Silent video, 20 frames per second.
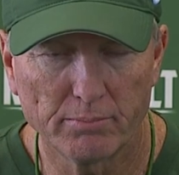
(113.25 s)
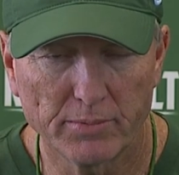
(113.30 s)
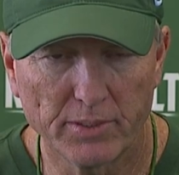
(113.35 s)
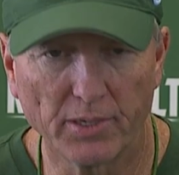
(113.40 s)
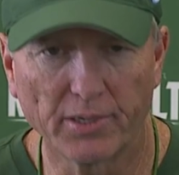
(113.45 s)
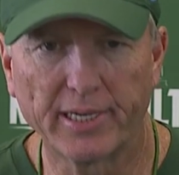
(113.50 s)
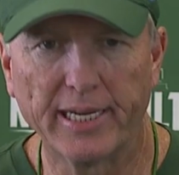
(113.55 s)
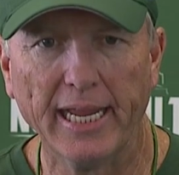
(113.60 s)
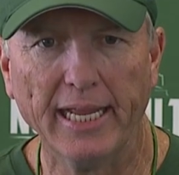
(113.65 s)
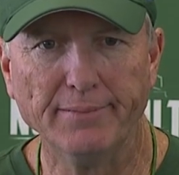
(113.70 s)

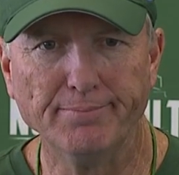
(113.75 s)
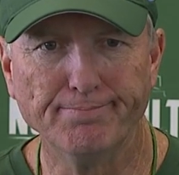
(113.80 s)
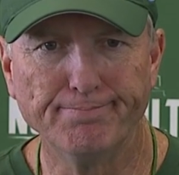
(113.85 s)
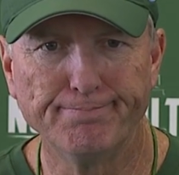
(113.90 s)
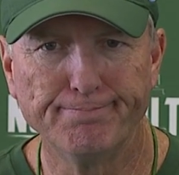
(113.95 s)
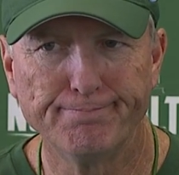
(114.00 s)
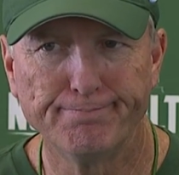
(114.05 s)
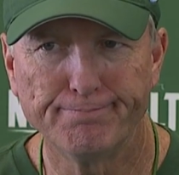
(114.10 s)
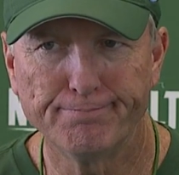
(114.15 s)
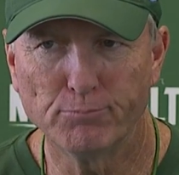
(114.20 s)
You're kidding.
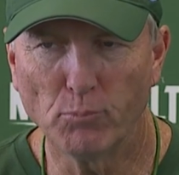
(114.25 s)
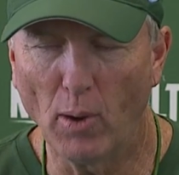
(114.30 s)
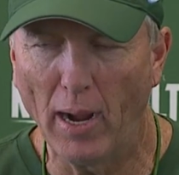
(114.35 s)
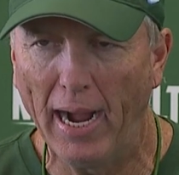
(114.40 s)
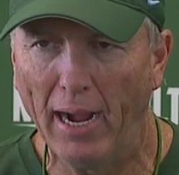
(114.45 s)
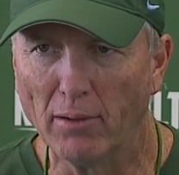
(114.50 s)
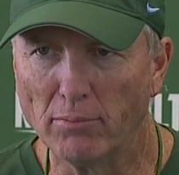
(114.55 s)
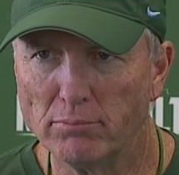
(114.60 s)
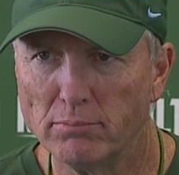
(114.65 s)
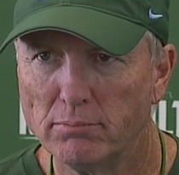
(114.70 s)
Coach.
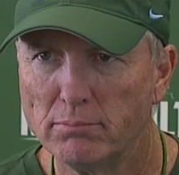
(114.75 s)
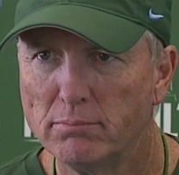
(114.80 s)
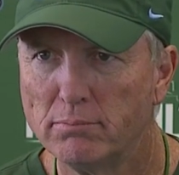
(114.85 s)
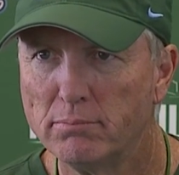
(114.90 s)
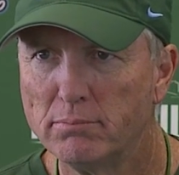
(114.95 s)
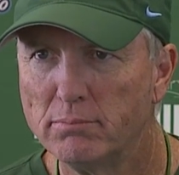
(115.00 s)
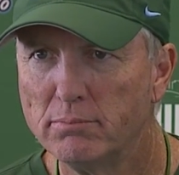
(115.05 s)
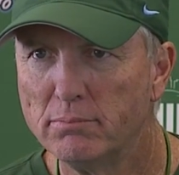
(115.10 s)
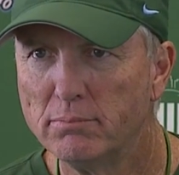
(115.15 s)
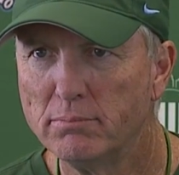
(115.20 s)
Wow.
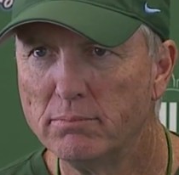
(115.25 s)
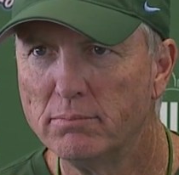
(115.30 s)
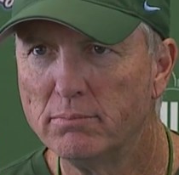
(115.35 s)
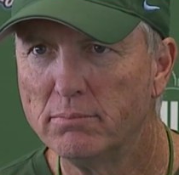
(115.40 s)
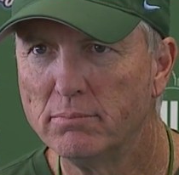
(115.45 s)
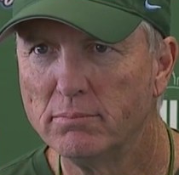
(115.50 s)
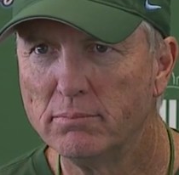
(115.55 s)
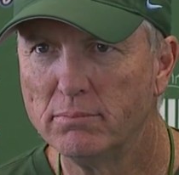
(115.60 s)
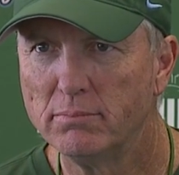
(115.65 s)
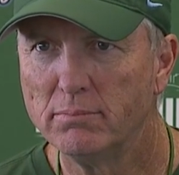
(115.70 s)

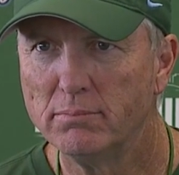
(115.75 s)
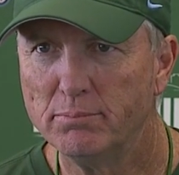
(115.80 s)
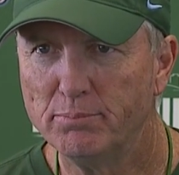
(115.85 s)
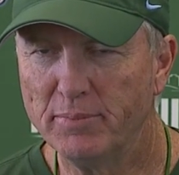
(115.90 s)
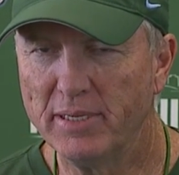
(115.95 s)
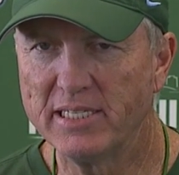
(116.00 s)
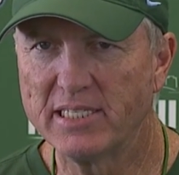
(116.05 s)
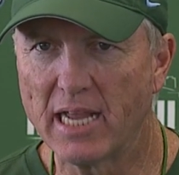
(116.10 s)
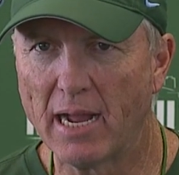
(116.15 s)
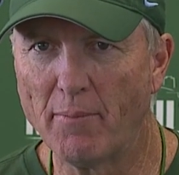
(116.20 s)

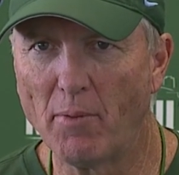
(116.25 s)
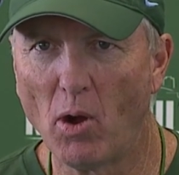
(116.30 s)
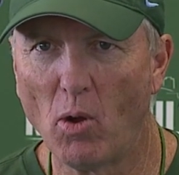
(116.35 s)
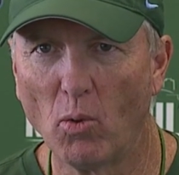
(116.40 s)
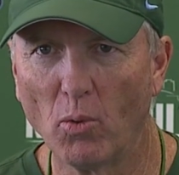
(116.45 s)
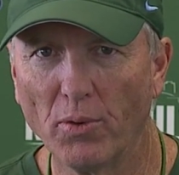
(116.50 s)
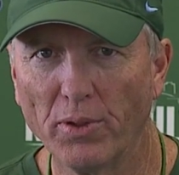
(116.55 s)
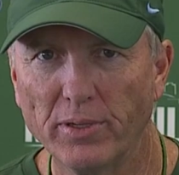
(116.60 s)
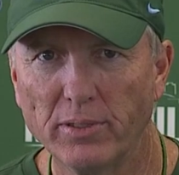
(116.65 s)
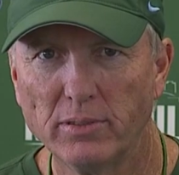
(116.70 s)
Means I'm
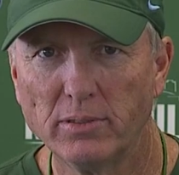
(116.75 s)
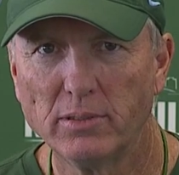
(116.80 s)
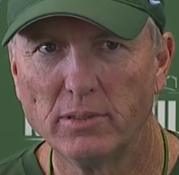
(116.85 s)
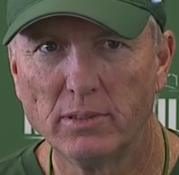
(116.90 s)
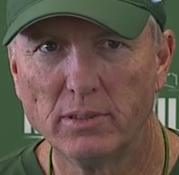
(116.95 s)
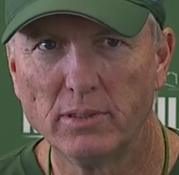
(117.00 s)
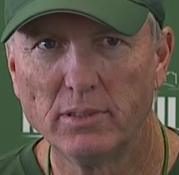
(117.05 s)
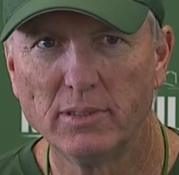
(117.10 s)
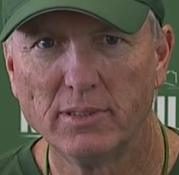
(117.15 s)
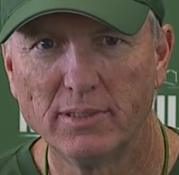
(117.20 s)
old,
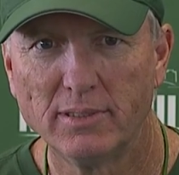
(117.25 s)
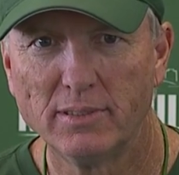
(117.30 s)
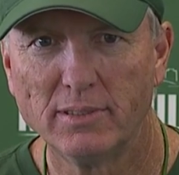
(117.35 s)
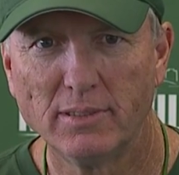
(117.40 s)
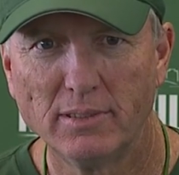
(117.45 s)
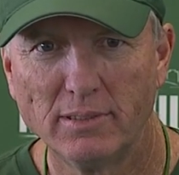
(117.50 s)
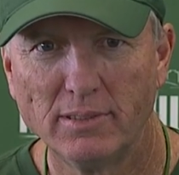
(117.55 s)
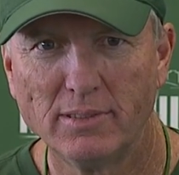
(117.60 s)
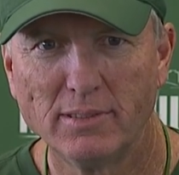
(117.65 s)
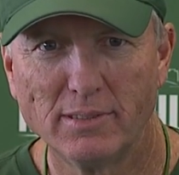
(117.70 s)

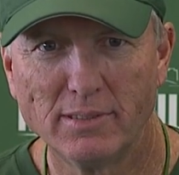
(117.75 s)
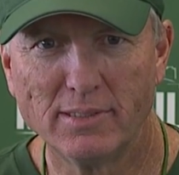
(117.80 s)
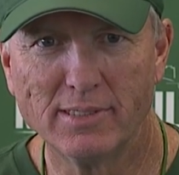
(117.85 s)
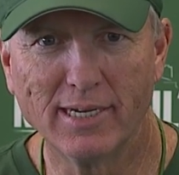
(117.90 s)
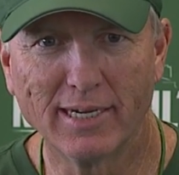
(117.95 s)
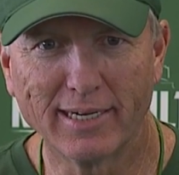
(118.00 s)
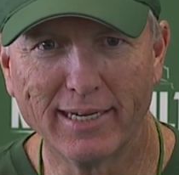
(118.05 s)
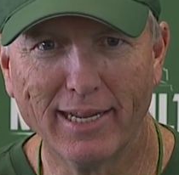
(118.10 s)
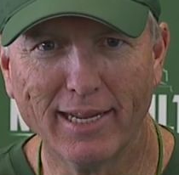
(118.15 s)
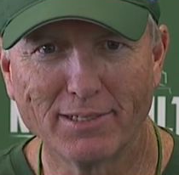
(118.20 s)

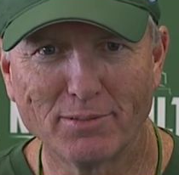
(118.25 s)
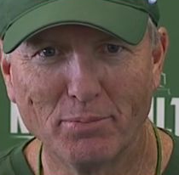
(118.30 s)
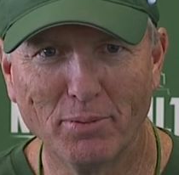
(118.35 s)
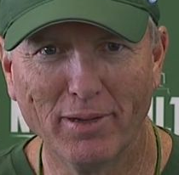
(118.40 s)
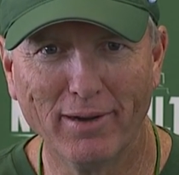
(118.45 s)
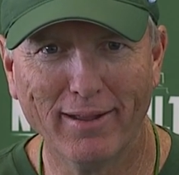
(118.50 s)
I guess, but.